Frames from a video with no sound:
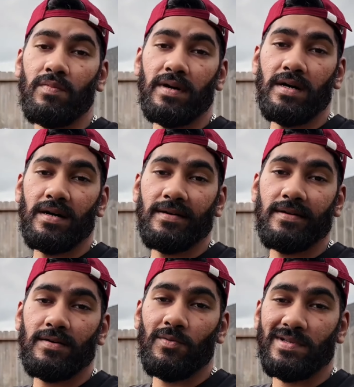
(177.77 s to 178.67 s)

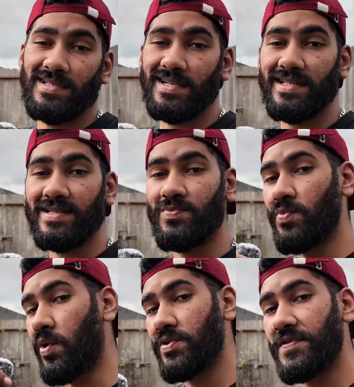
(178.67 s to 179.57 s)
But what sucks is
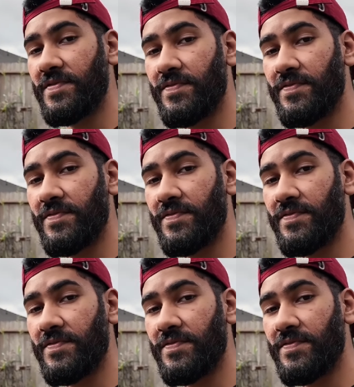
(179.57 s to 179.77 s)
most of the